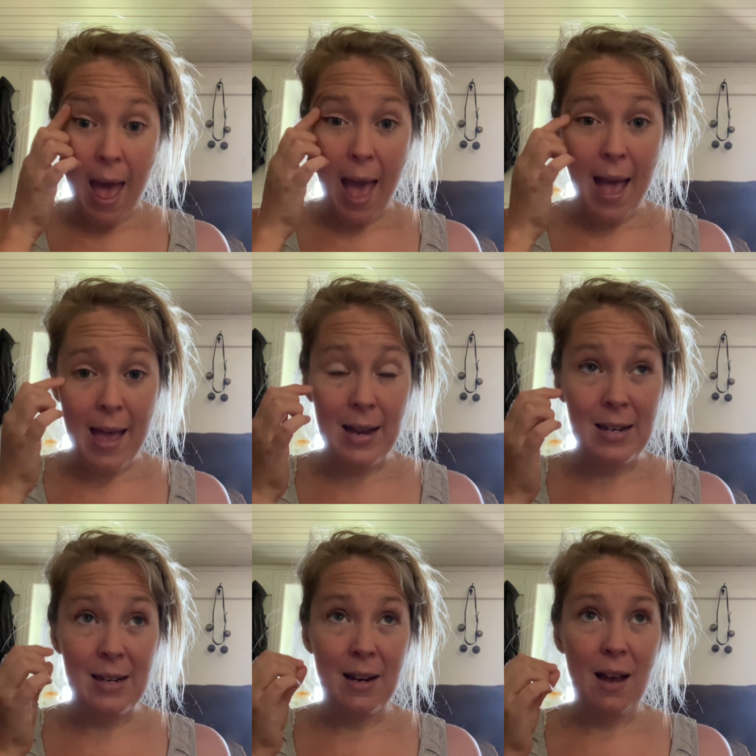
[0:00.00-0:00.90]

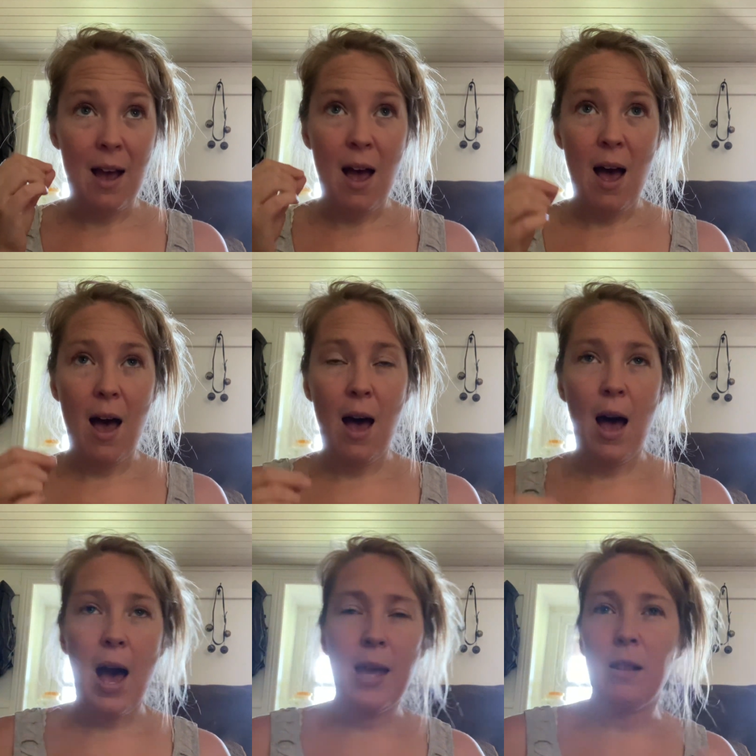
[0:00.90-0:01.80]
and
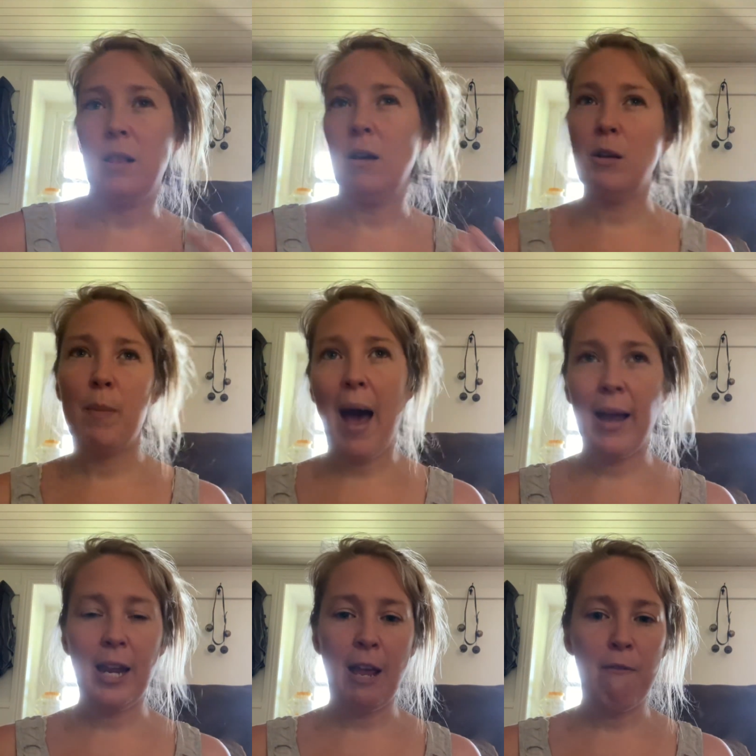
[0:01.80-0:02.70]
I looked
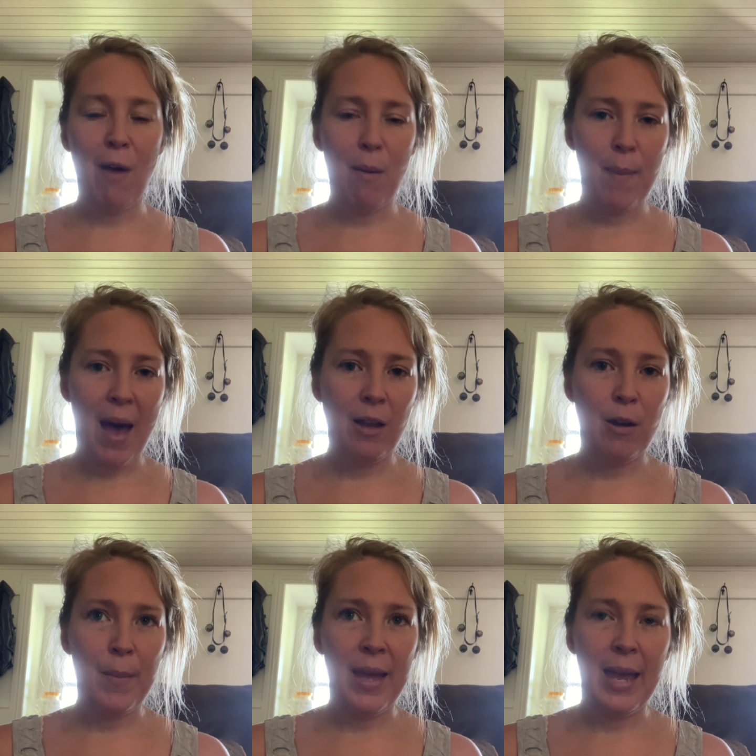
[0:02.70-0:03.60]
back and I felt back
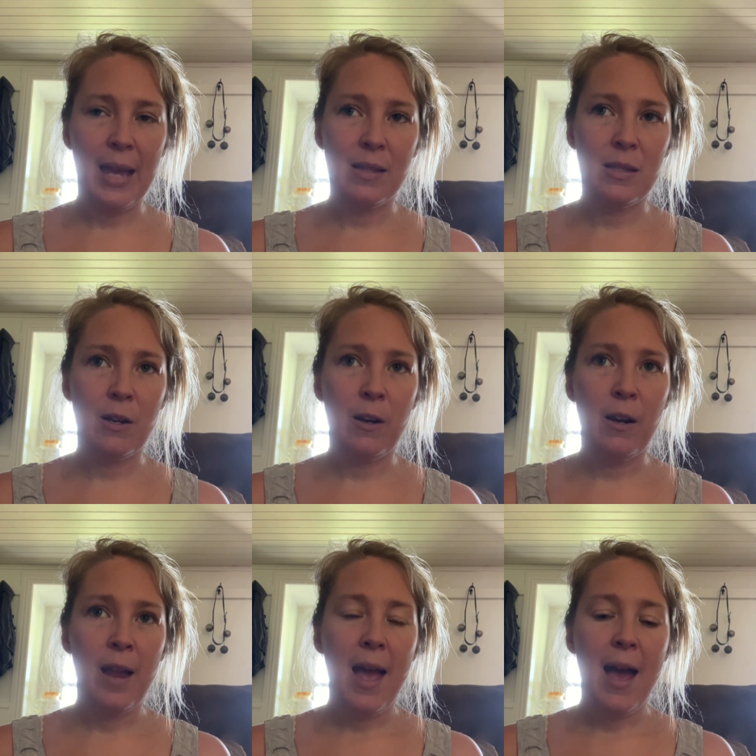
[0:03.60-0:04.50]
on my answer,